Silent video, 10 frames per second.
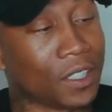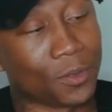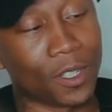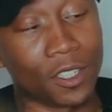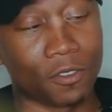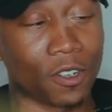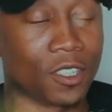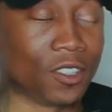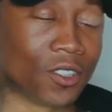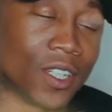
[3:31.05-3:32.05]
This one of his
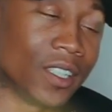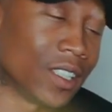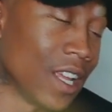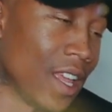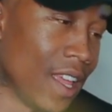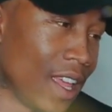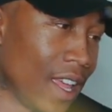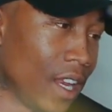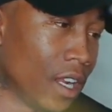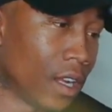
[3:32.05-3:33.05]
first joints.
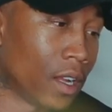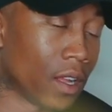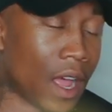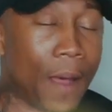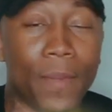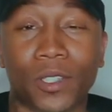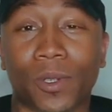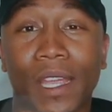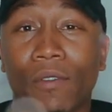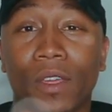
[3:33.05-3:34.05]
And uh, I mess
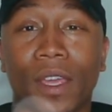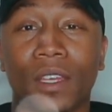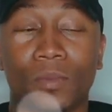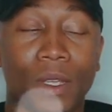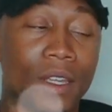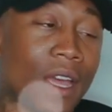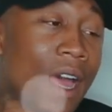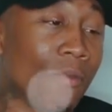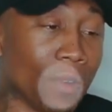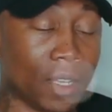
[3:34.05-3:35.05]
with Kevin Gates, man.
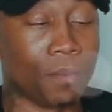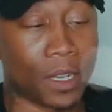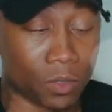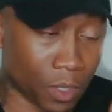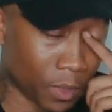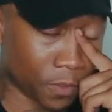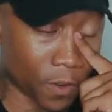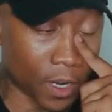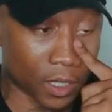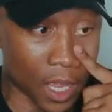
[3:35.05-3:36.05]
I really mess with him as
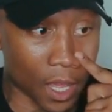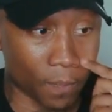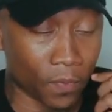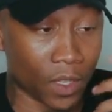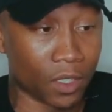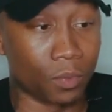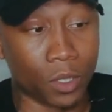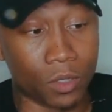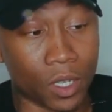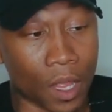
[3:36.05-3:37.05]
far as like his
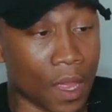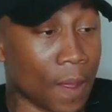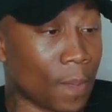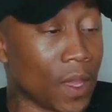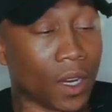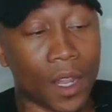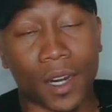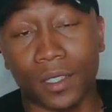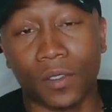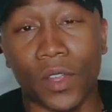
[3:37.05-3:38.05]
music and a
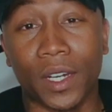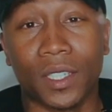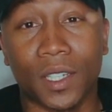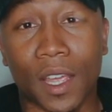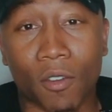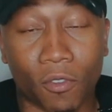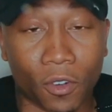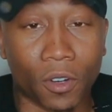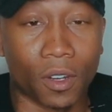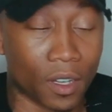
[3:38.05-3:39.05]
lot of stuff that he stand
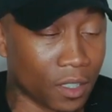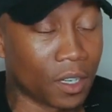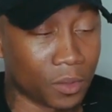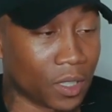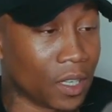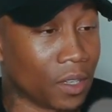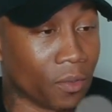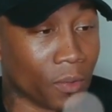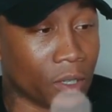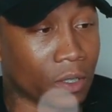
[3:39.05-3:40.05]
for. You know what I'm
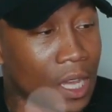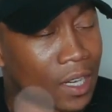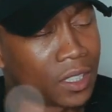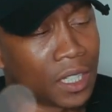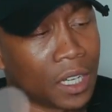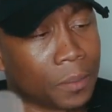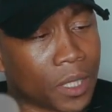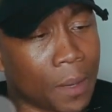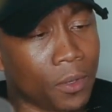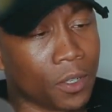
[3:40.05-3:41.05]
saying? Real kind of stand up
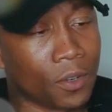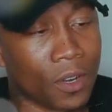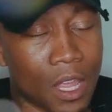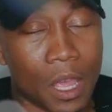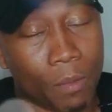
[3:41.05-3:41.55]
type dude.